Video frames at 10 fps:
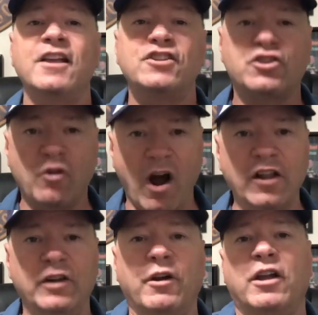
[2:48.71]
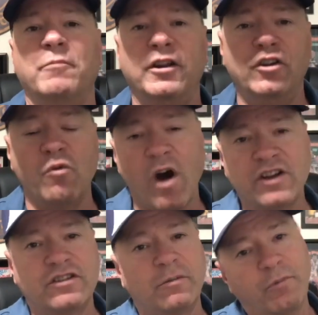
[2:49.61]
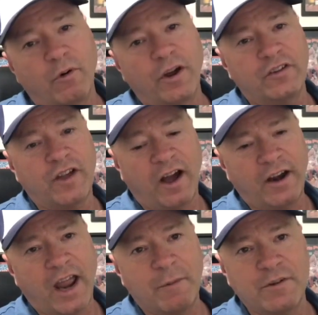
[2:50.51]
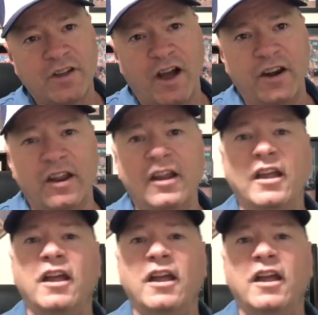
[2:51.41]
Strongly recommend you watch The Boys on Amazon